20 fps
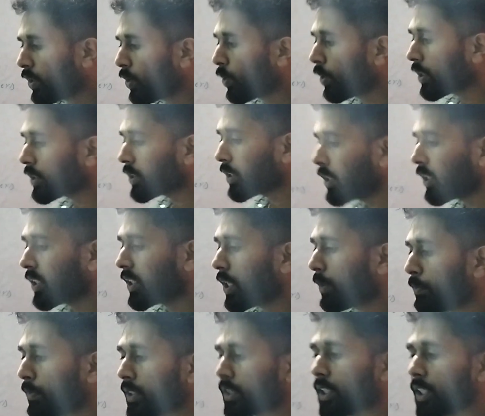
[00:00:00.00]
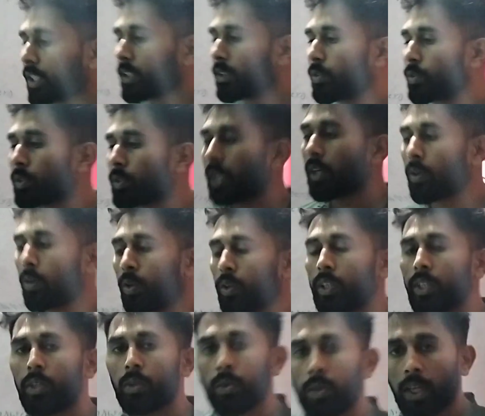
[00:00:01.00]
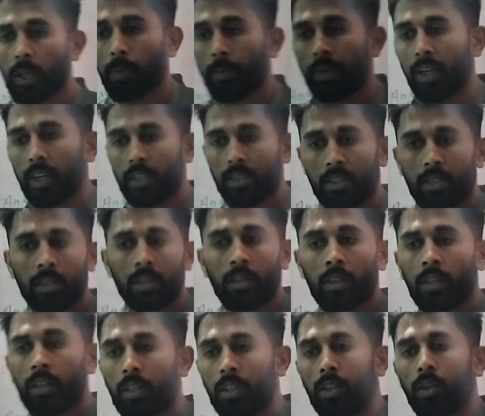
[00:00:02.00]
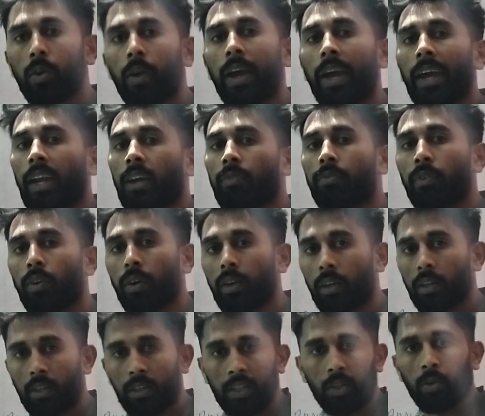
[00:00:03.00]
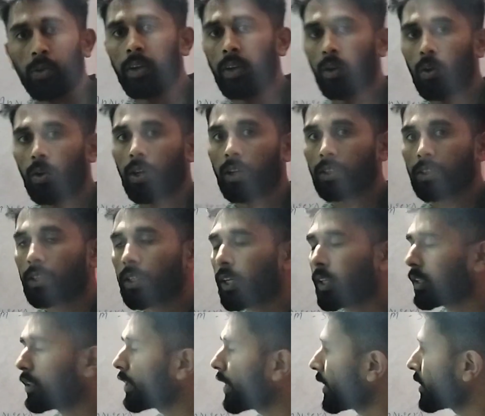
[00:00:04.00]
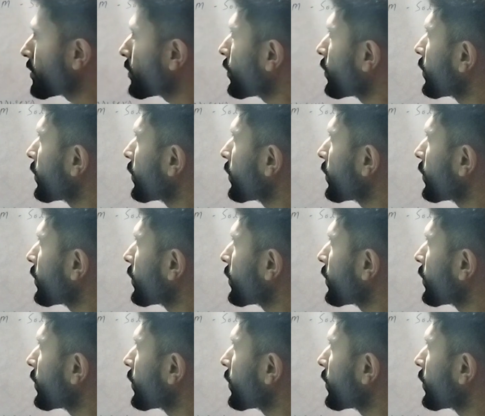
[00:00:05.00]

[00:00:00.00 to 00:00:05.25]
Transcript: introduction doesn't mean that you said only your name. It is the enough for in your introduction. I think that is